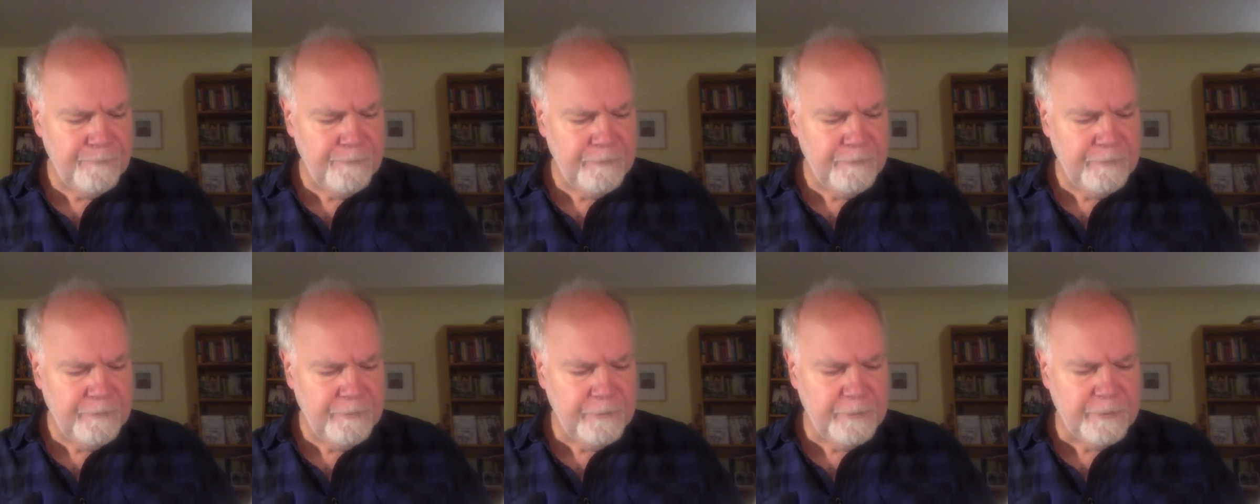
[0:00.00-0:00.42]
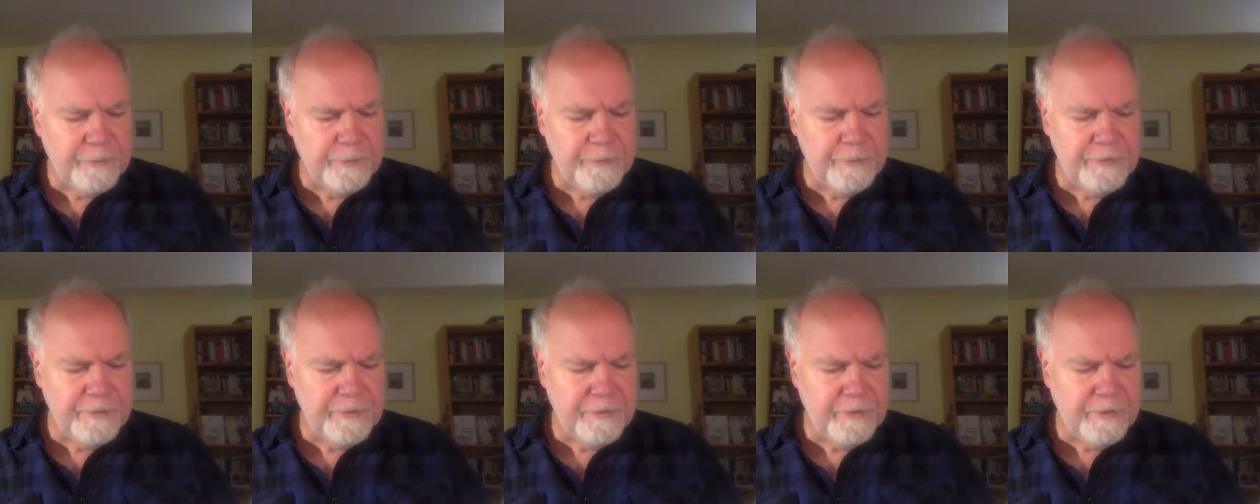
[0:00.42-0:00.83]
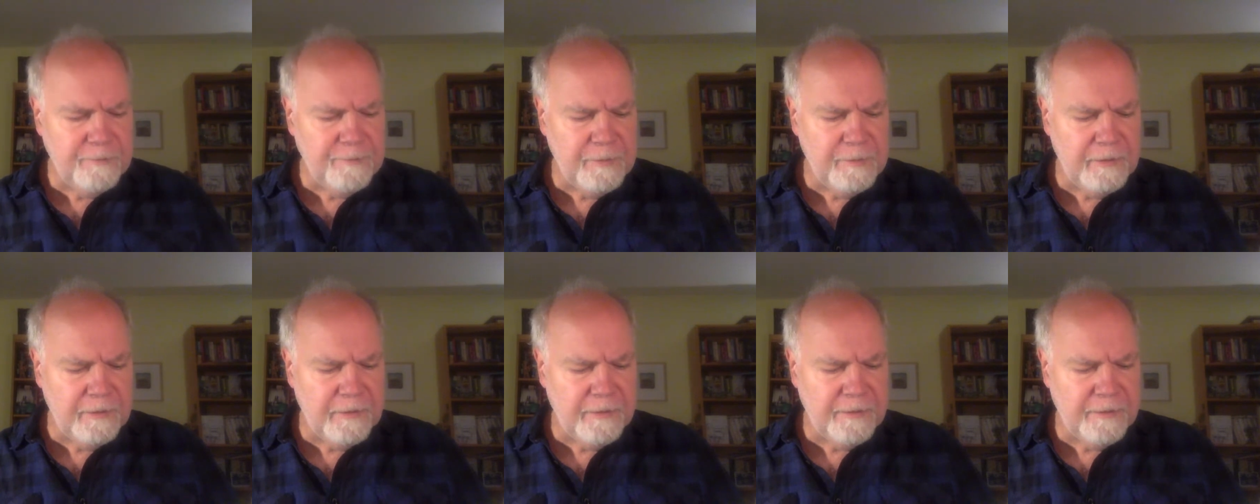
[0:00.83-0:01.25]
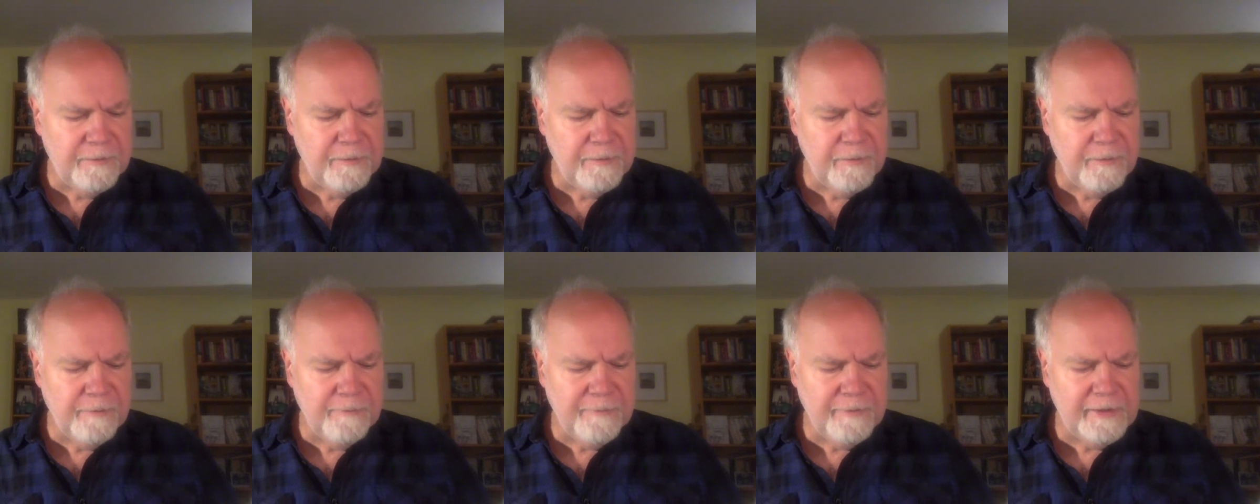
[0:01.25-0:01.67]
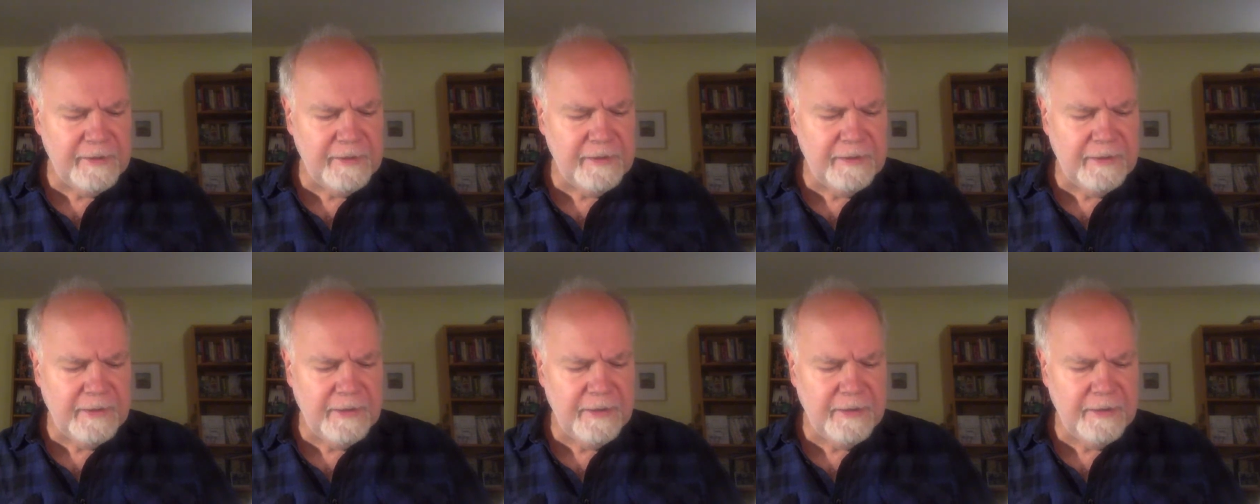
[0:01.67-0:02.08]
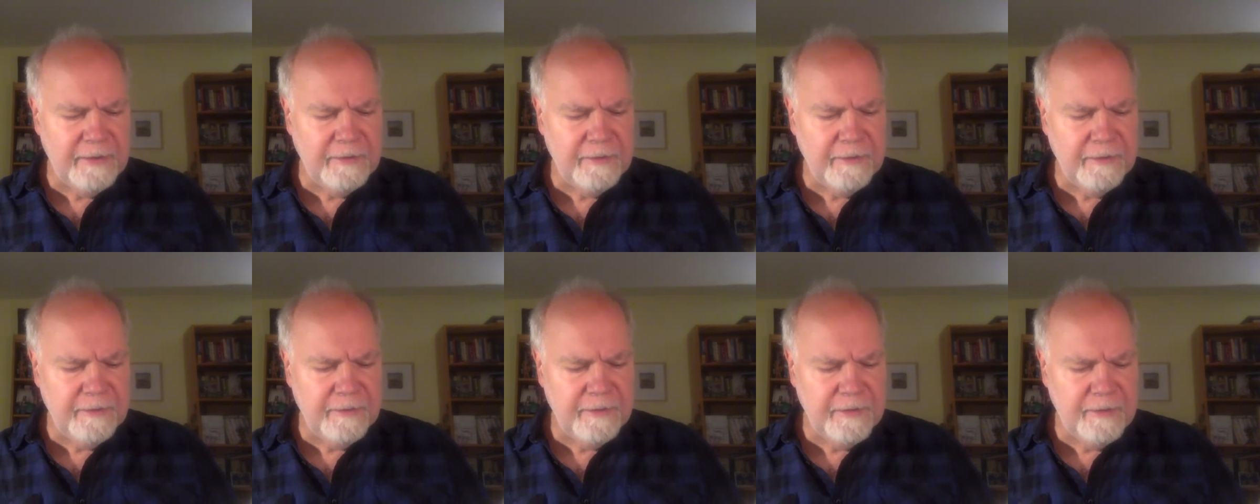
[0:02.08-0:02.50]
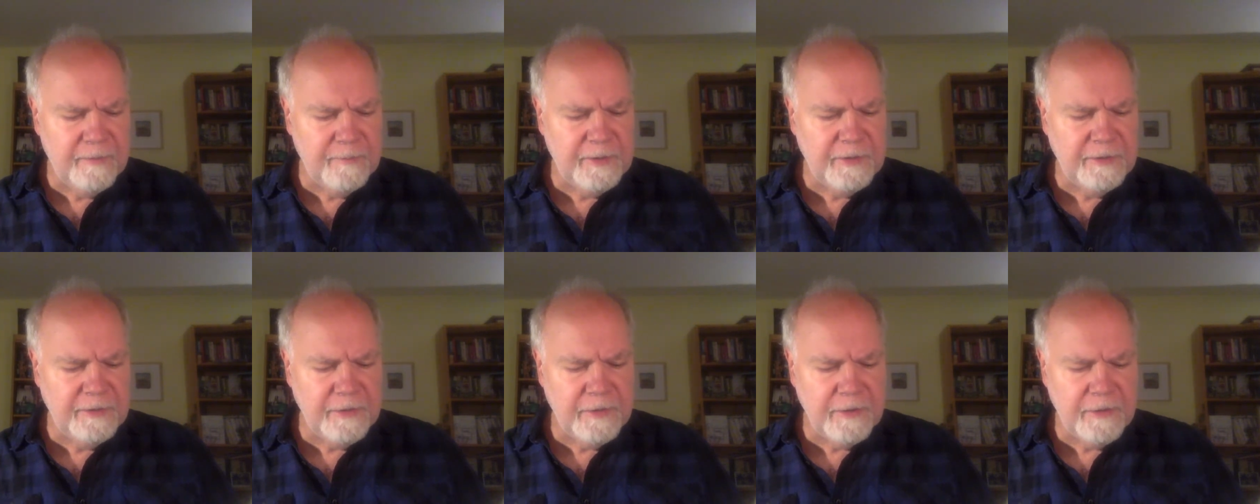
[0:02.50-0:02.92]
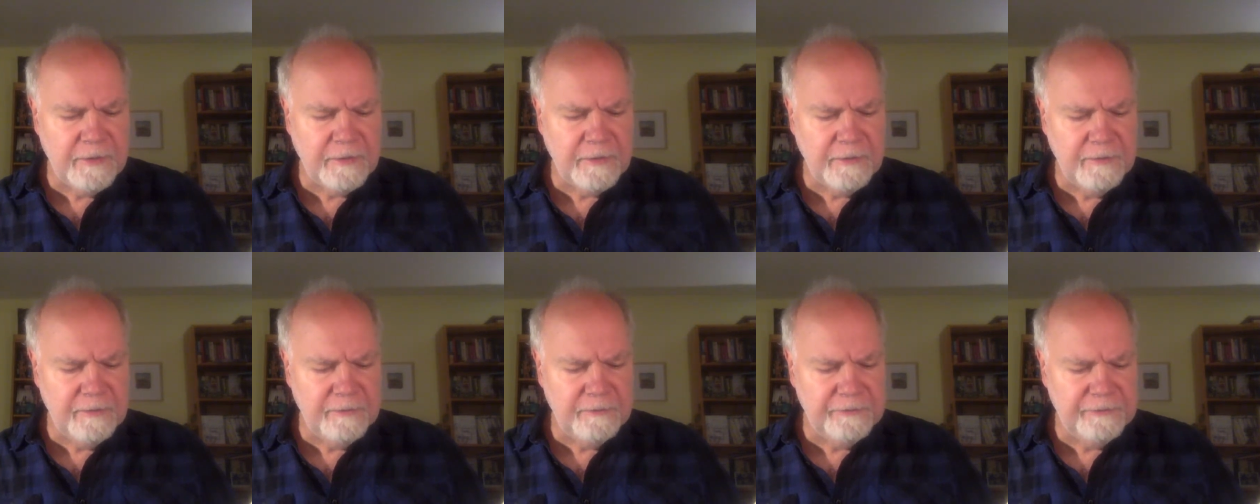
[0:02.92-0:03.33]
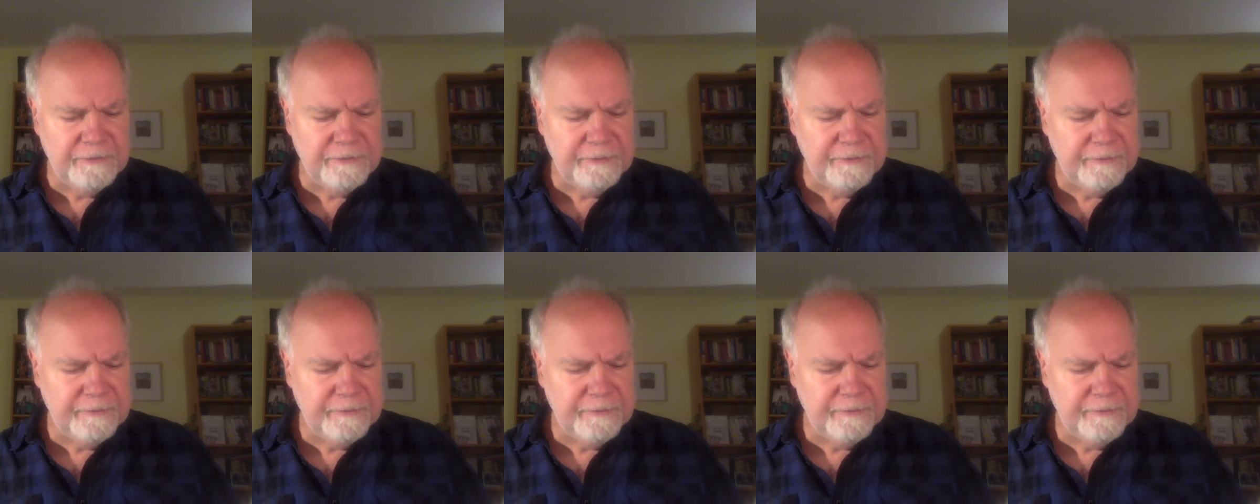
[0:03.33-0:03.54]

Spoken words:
The courtyard below already lay in semi-darkness.